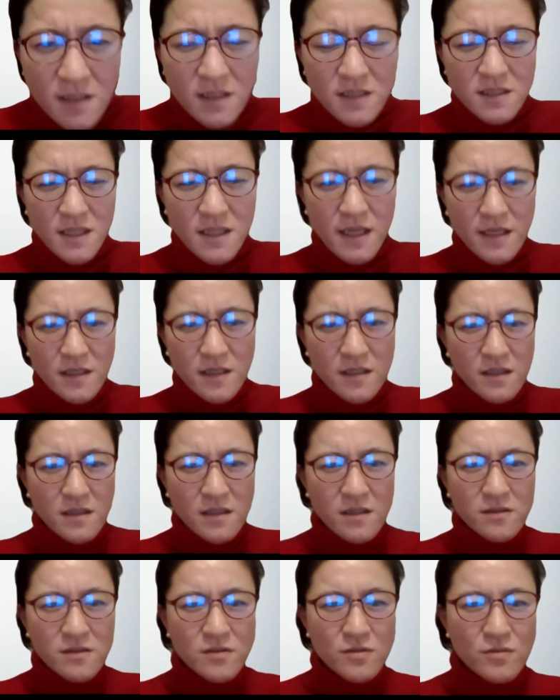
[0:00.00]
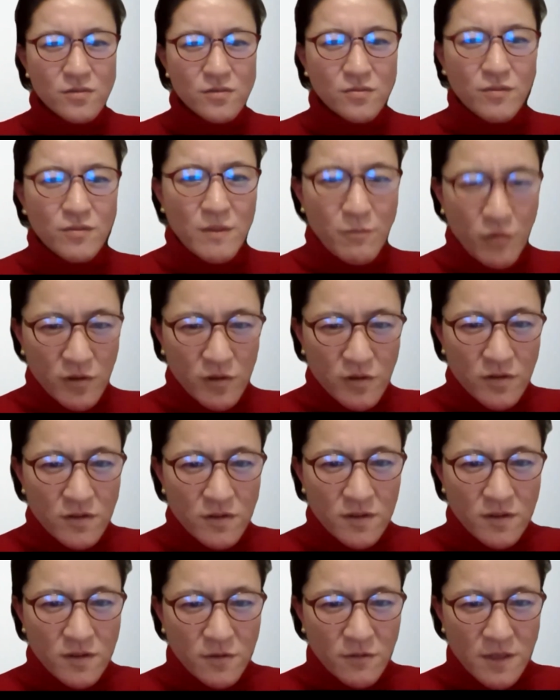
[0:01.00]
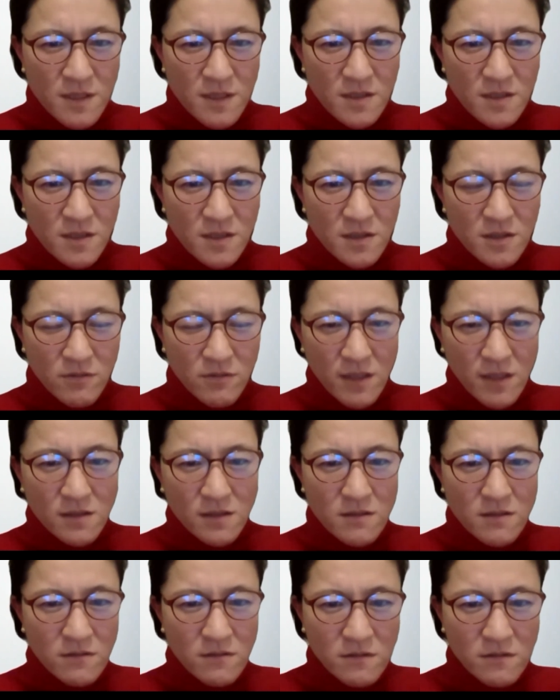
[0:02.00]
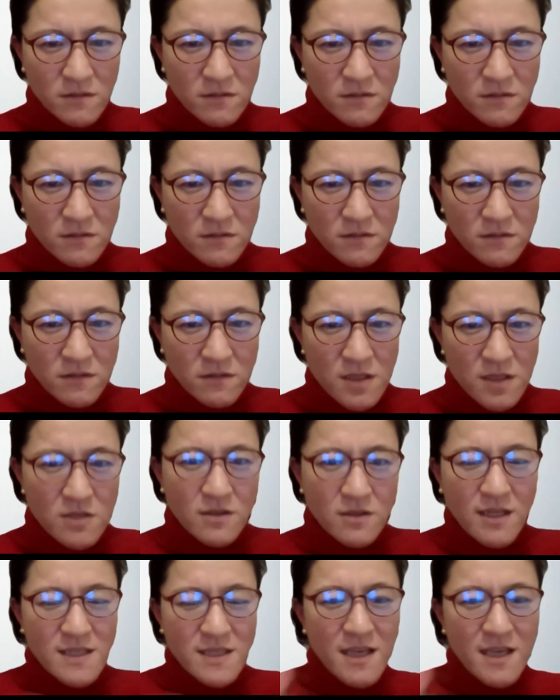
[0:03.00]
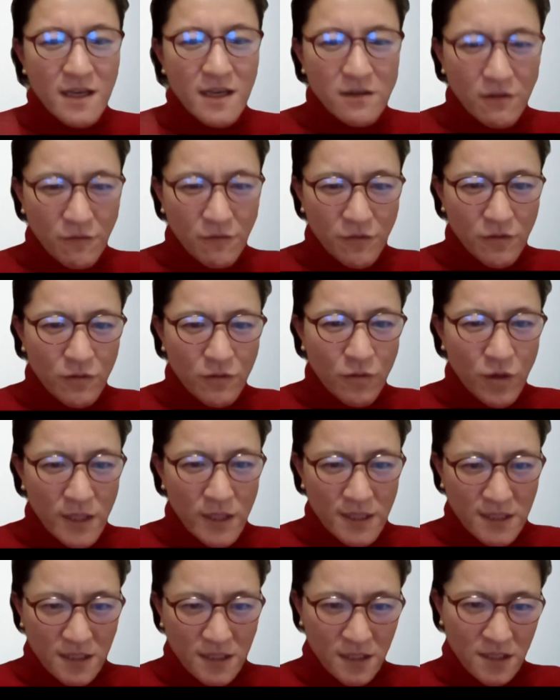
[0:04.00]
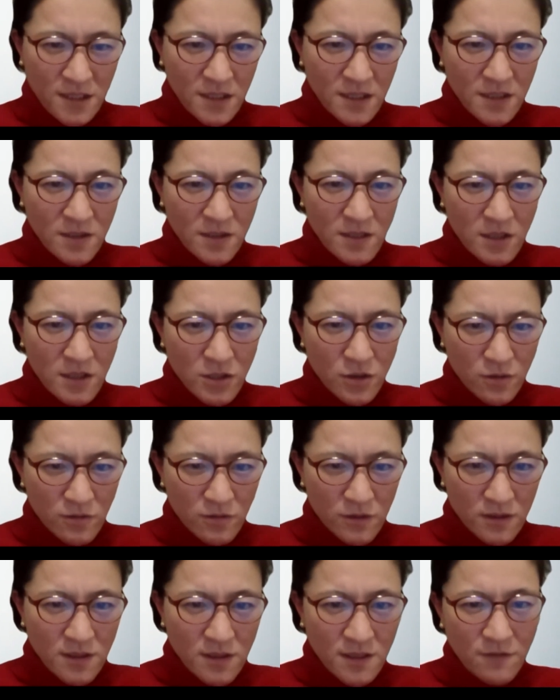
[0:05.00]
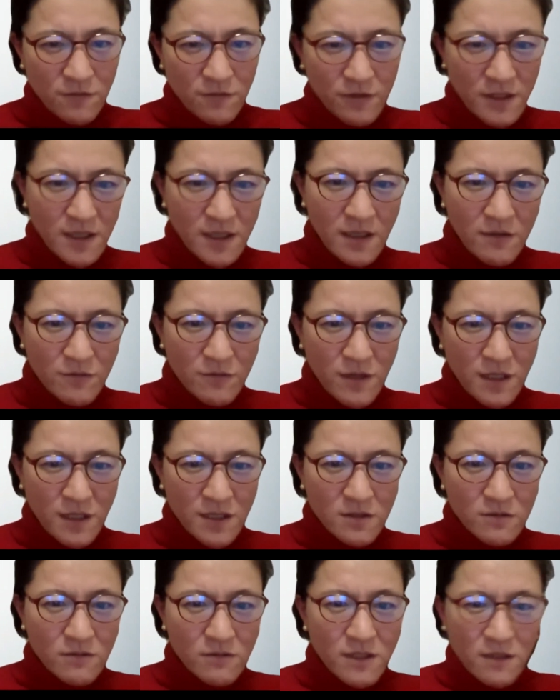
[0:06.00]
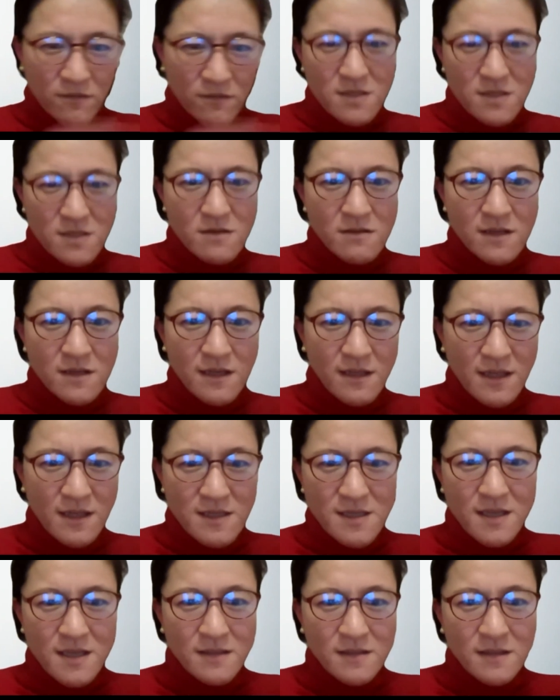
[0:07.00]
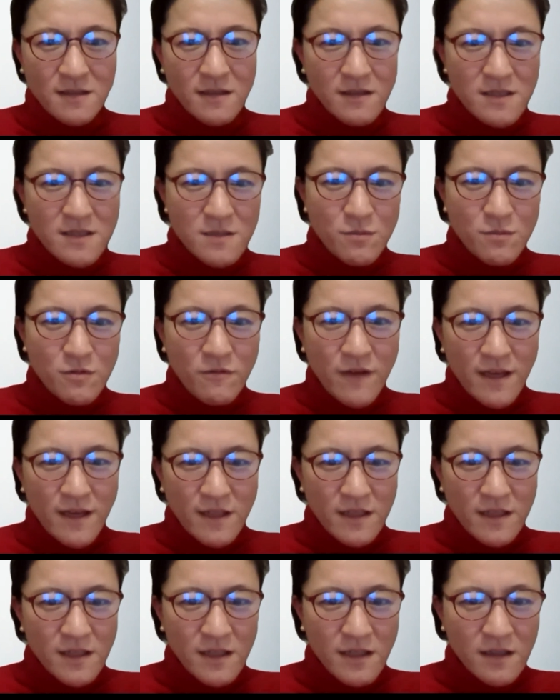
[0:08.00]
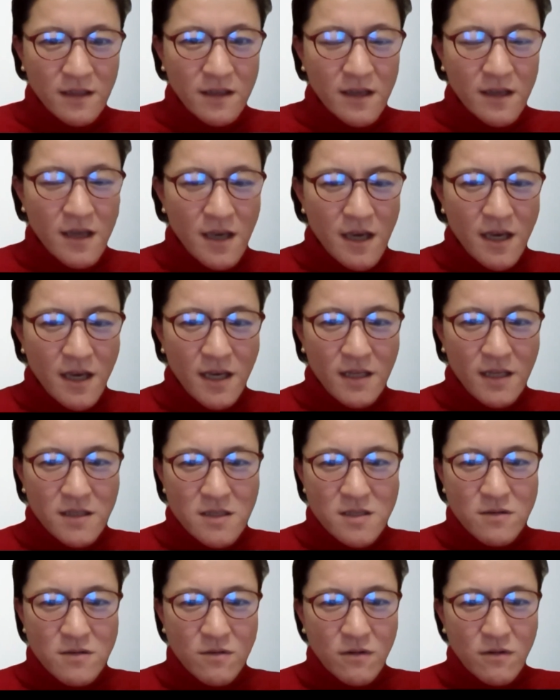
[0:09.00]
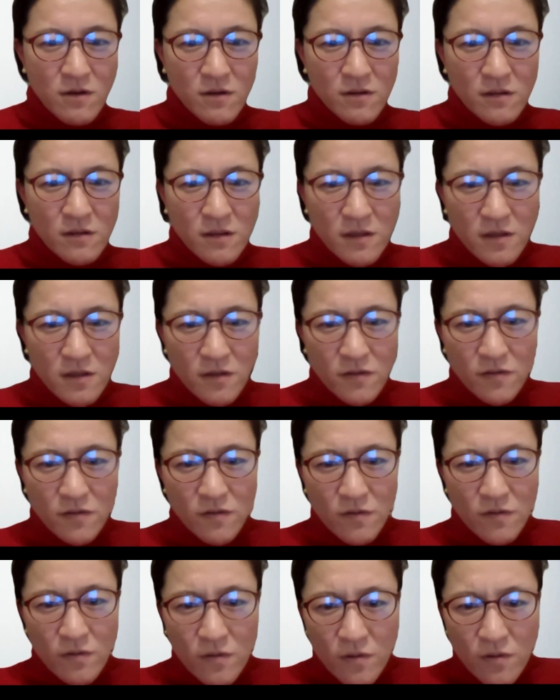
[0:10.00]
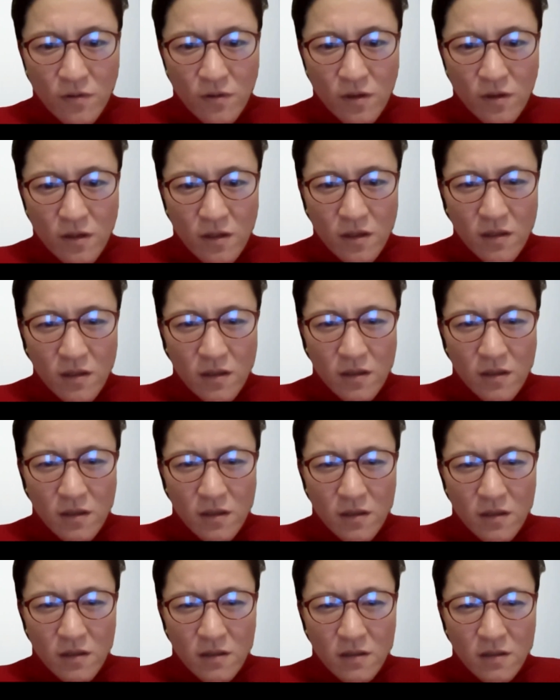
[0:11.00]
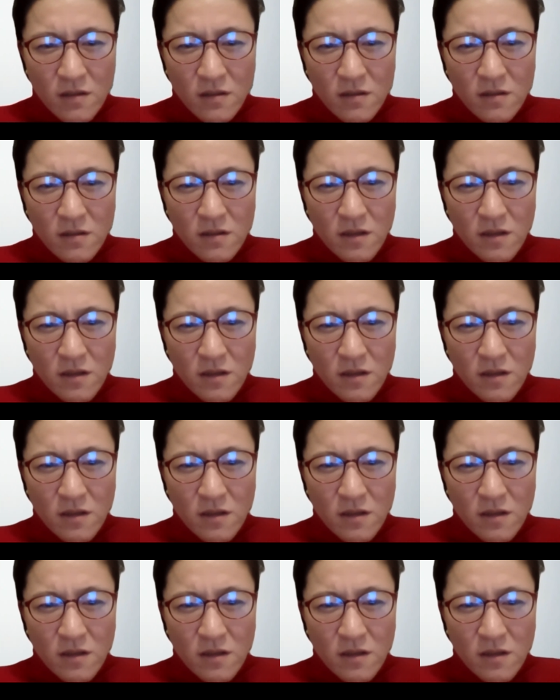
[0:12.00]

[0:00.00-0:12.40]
is like to reproduce a research, right? So that's kind of a quality insurance if we can really do it with the data set that is provided and so on. So or